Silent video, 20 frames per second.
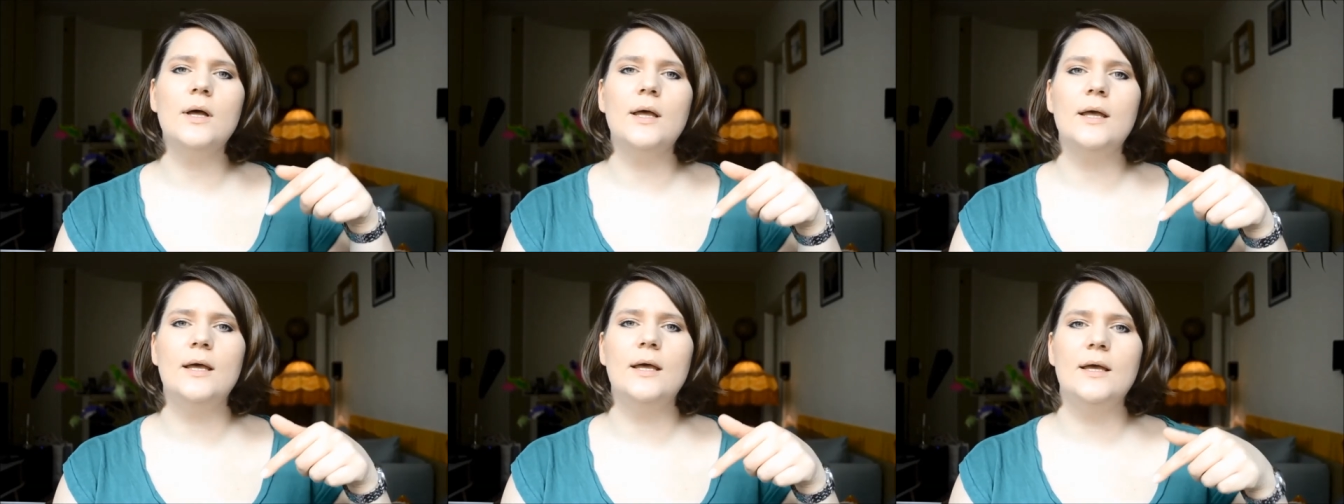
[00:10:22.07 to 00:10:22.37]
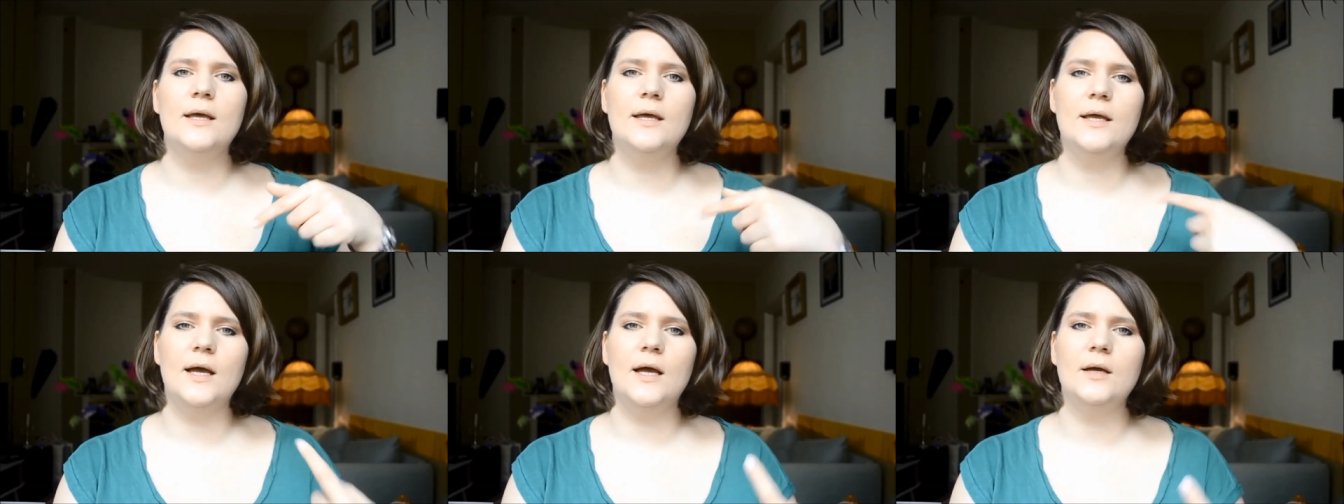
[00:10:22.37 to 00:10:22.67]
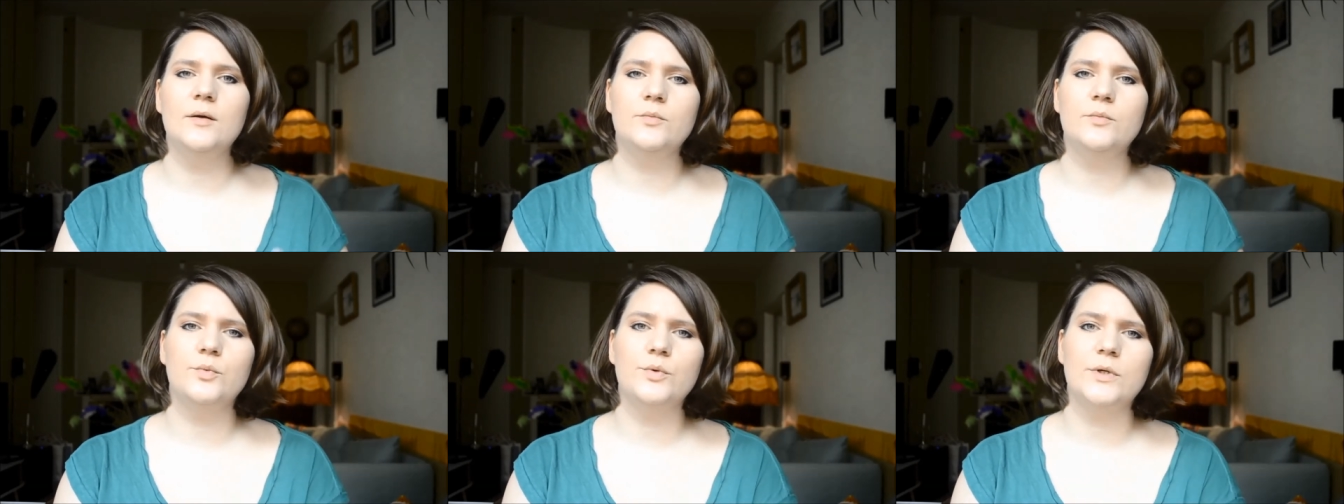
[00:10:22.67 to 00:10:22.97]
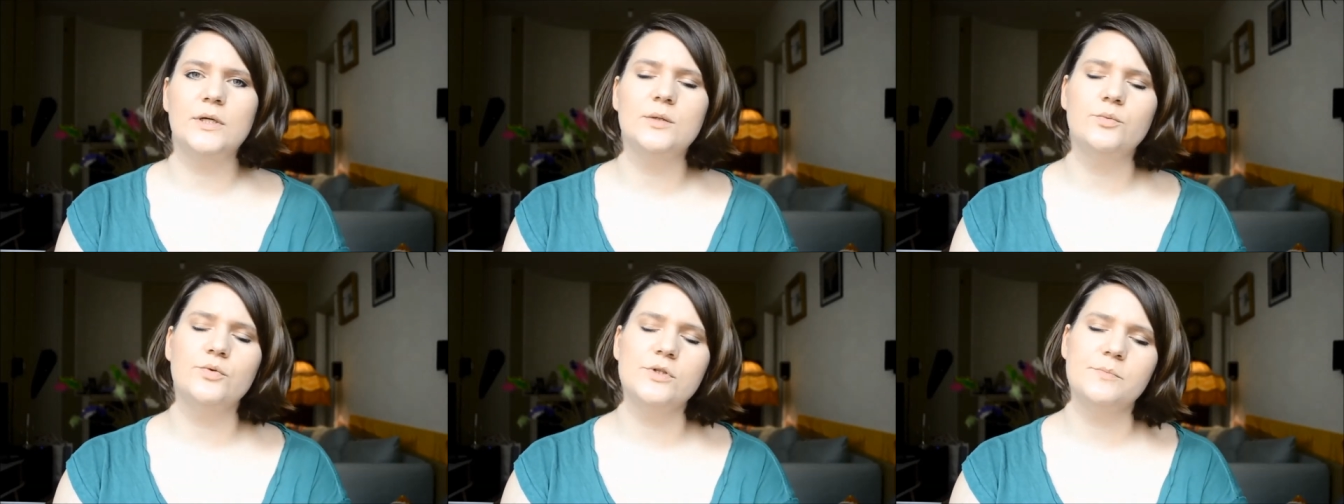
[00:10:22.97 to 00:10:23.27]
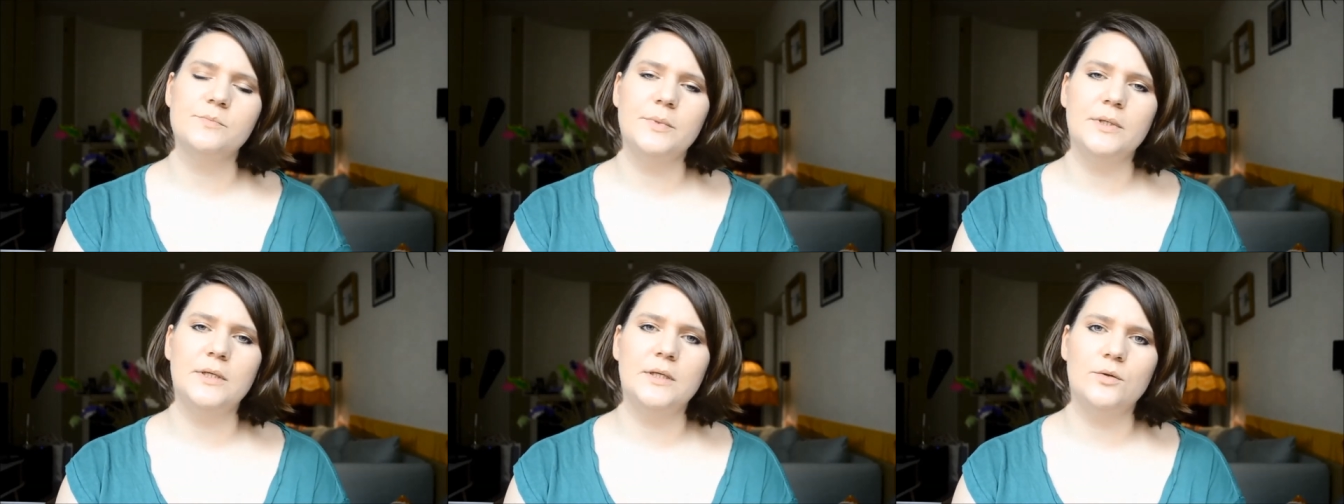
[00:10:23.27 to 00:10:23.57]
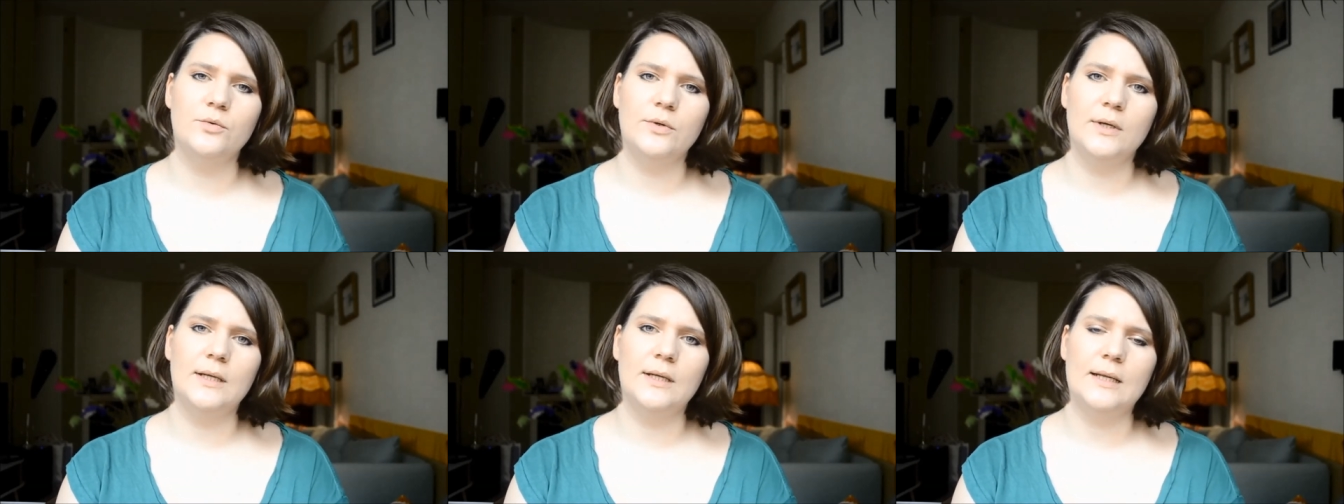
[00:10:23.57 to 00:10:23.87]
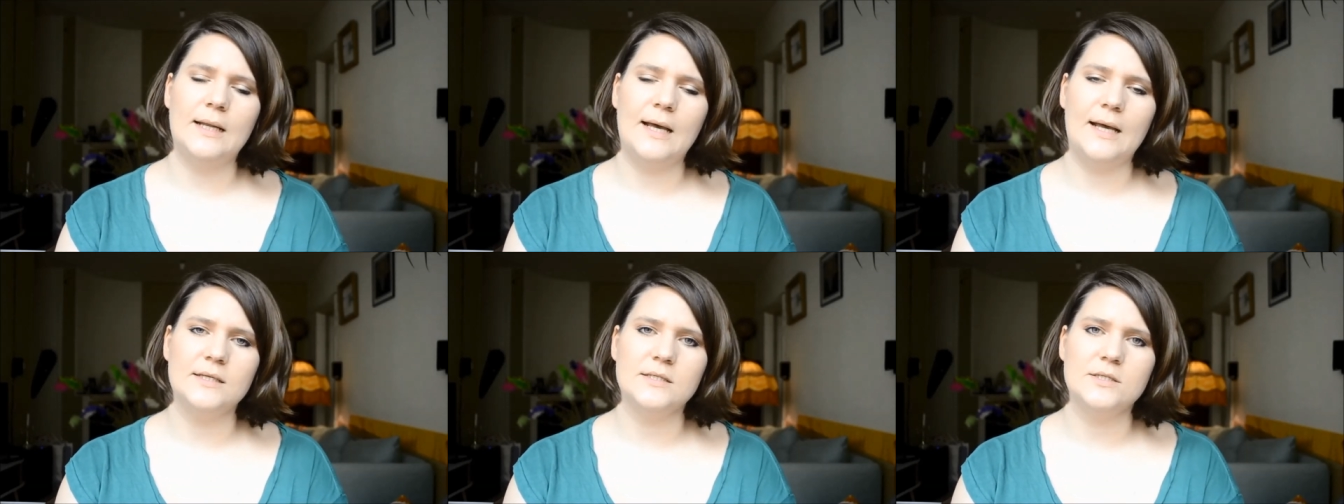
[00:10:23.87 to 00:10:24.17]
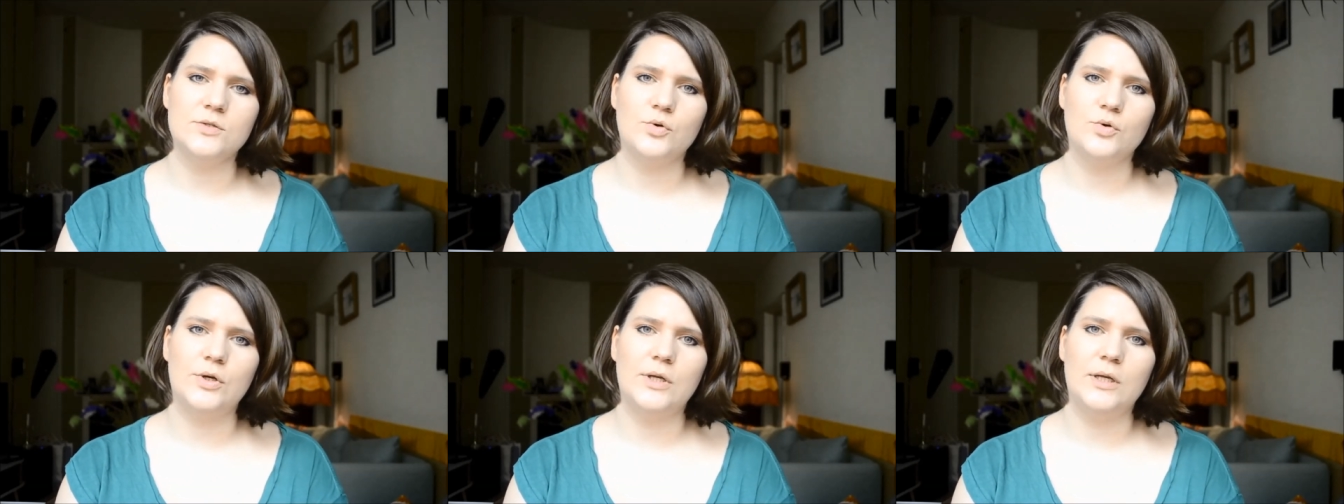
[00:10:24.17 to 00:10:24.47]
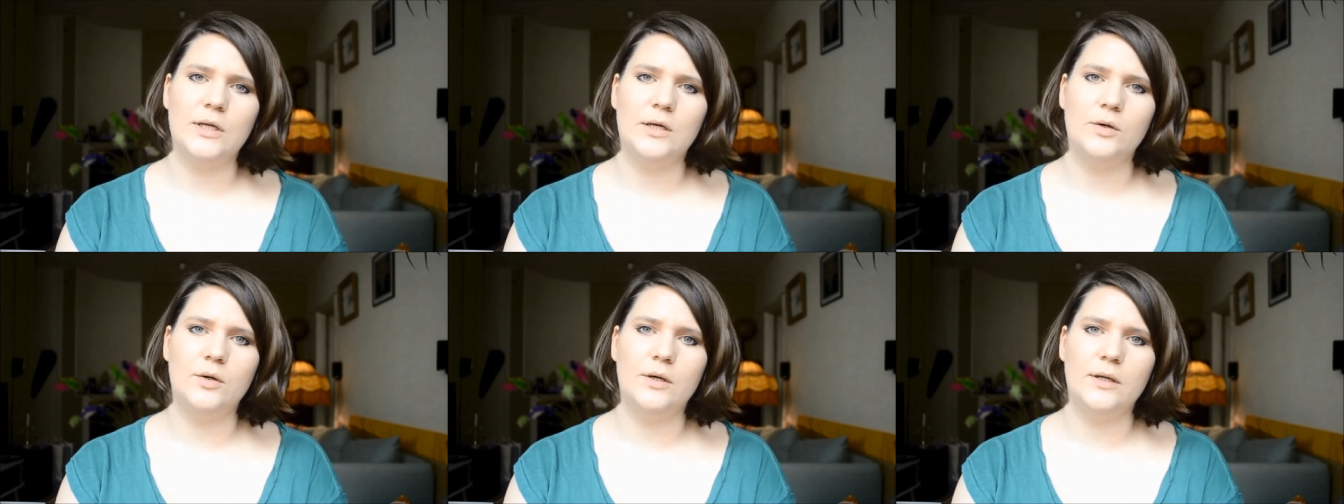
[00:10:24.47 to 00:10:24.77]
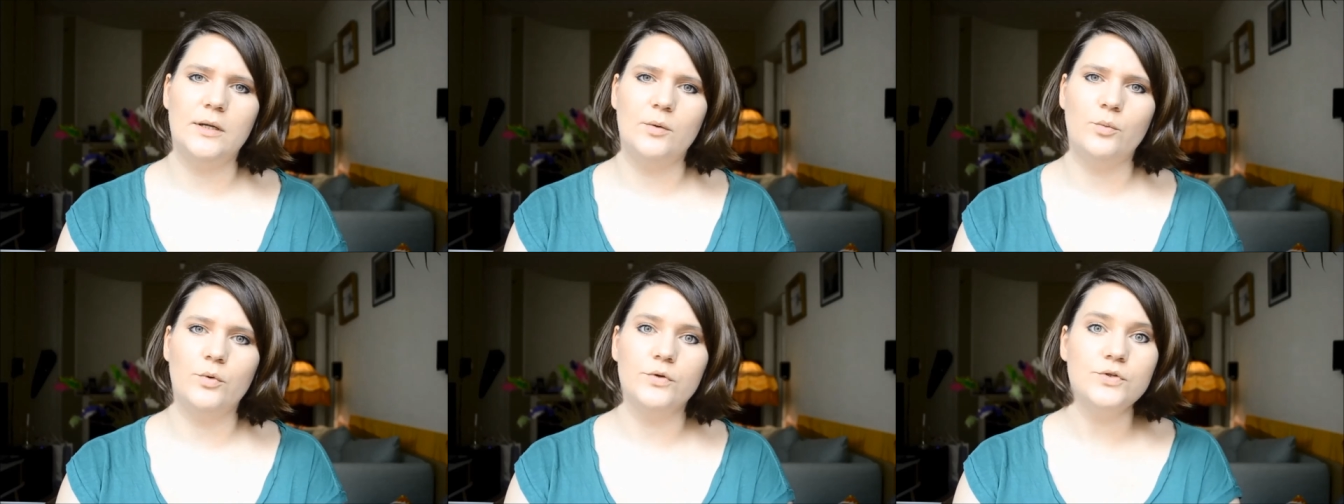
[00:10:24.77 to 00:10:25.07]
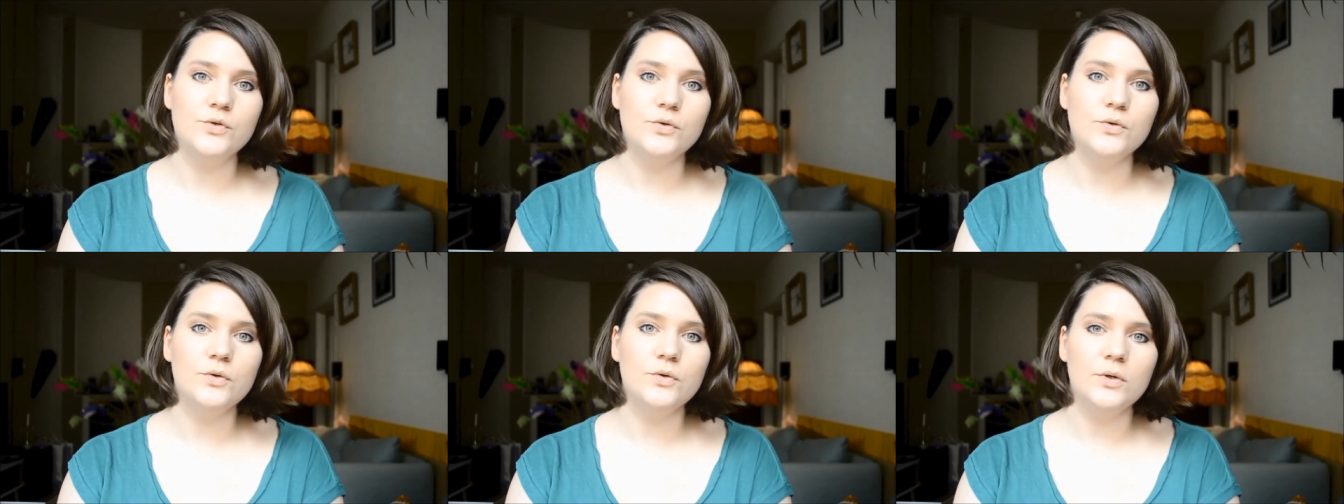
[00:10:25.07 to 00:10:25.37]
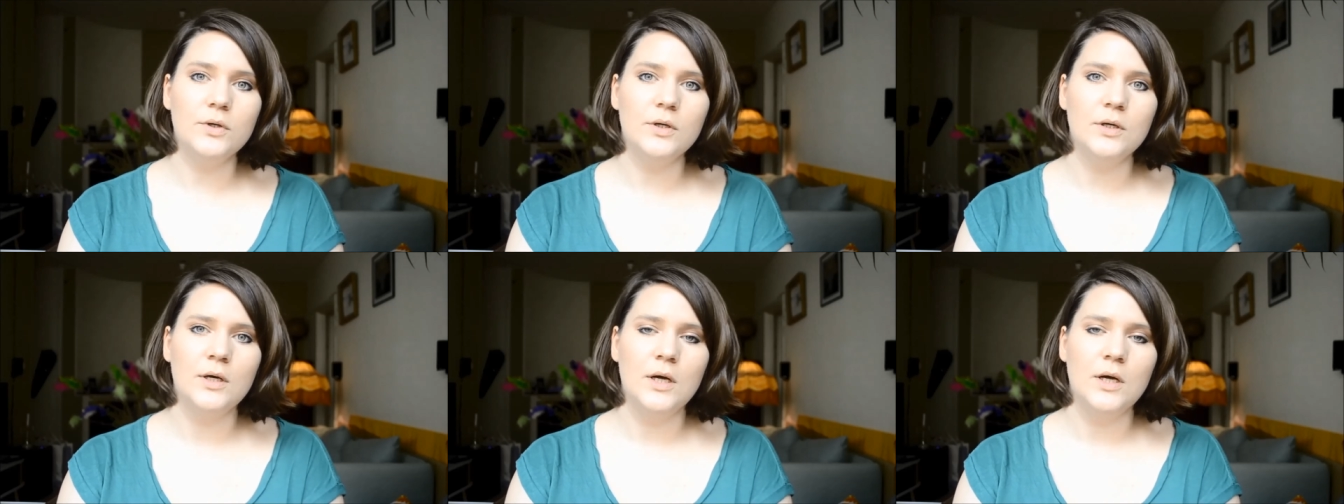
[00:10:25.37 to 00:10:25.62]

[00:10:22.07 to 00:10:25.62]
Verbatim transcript: Uh, I w it would be really nice to hear uh, what you,